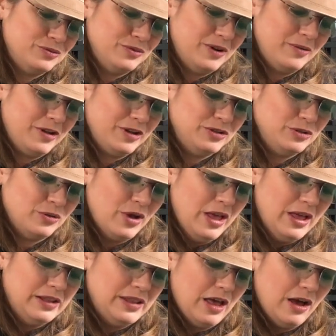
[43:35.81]
What am I gonna do
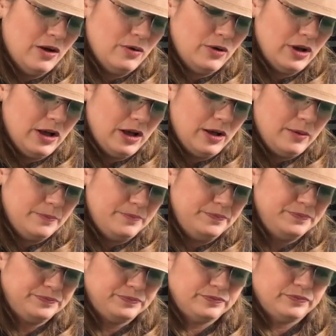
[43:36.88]
now?
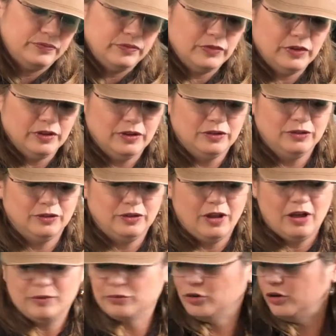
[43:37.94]
So
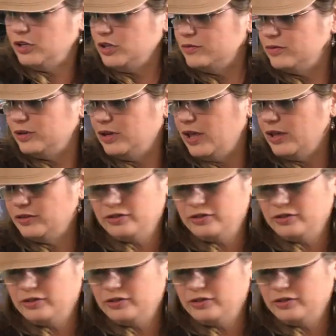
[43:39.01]
now I'm rolling even less.